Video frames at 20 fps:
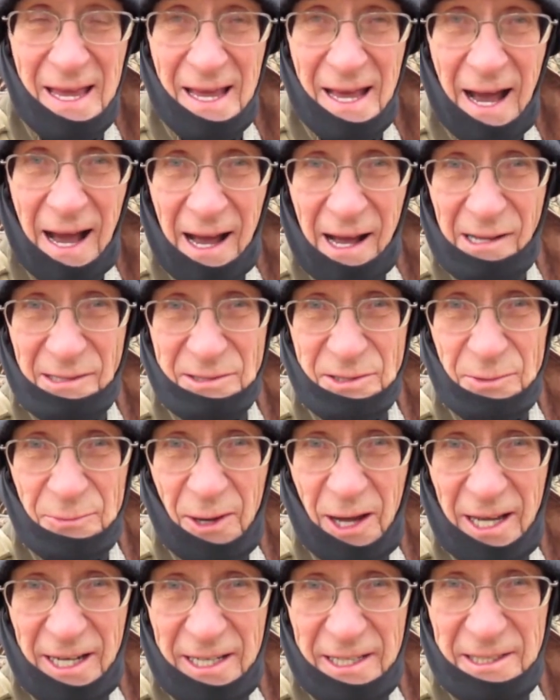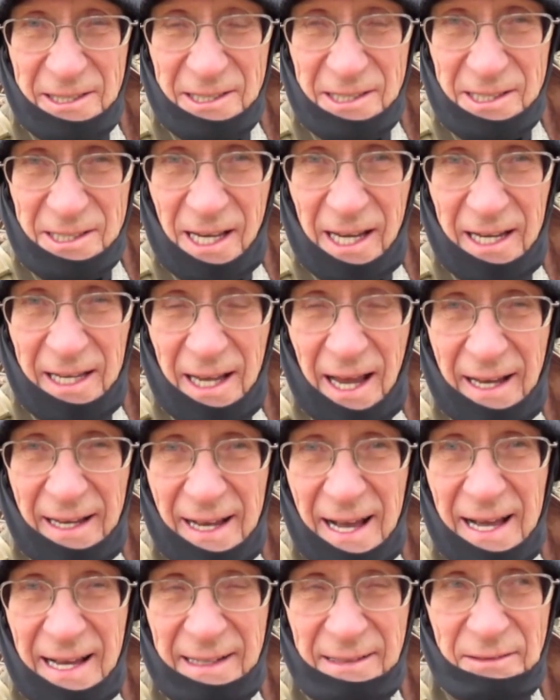I also wanted to say I
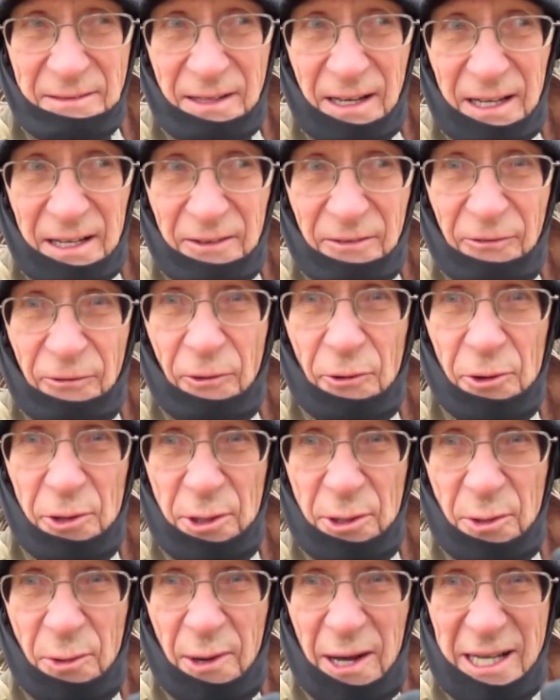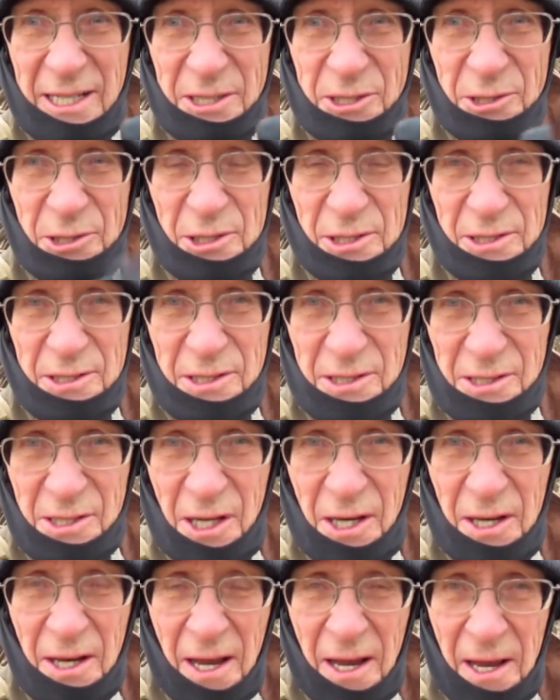got 4 questions
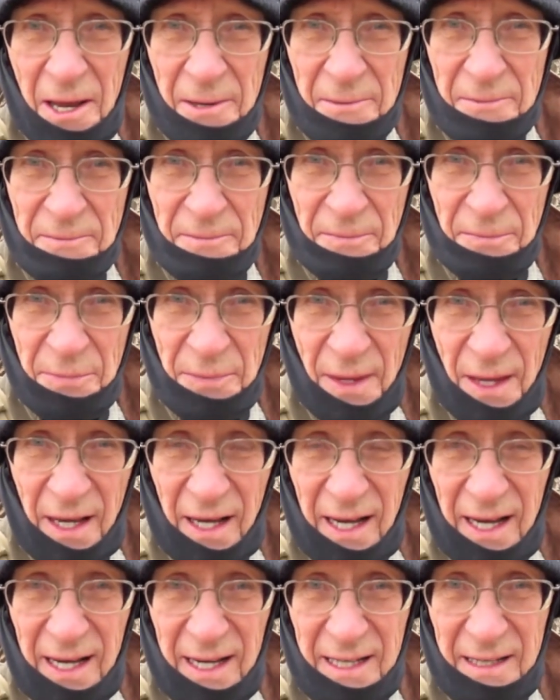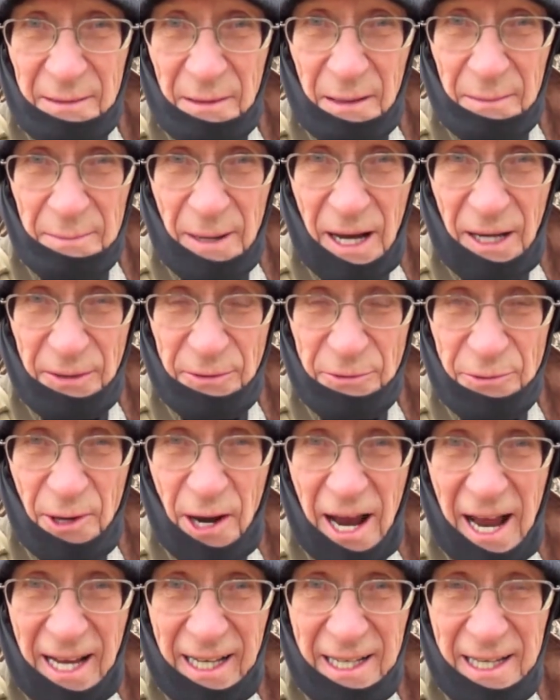about
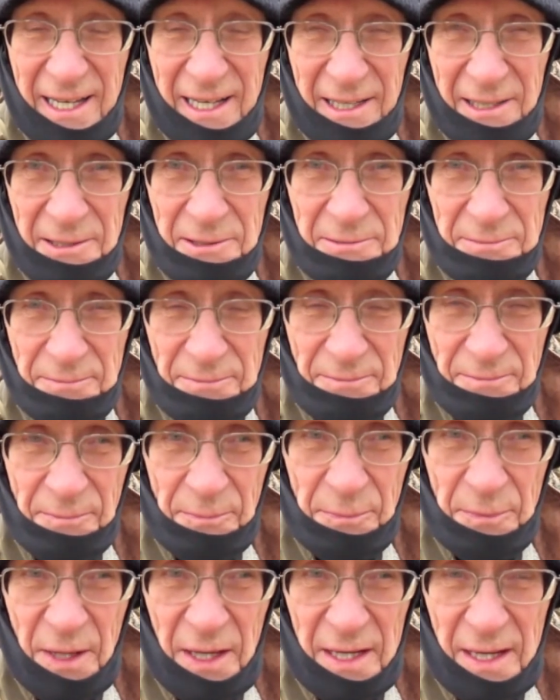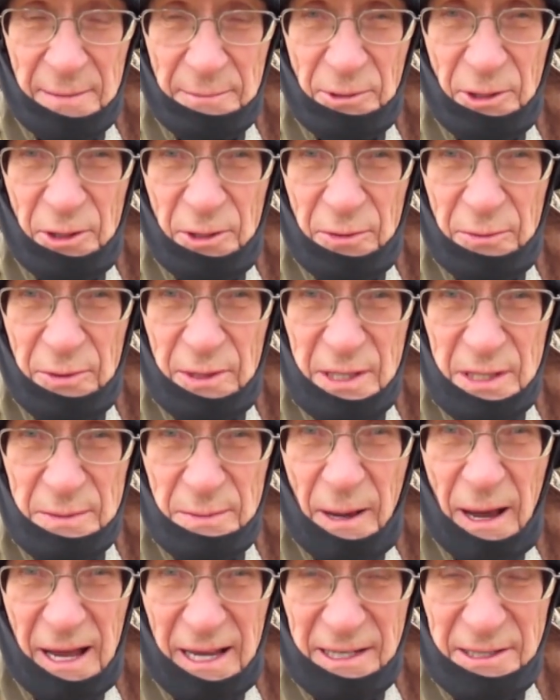tracking that I'm going to
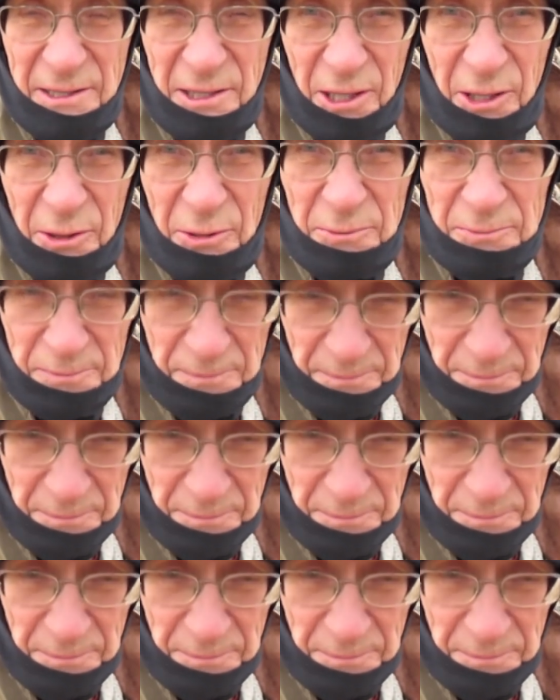respond to.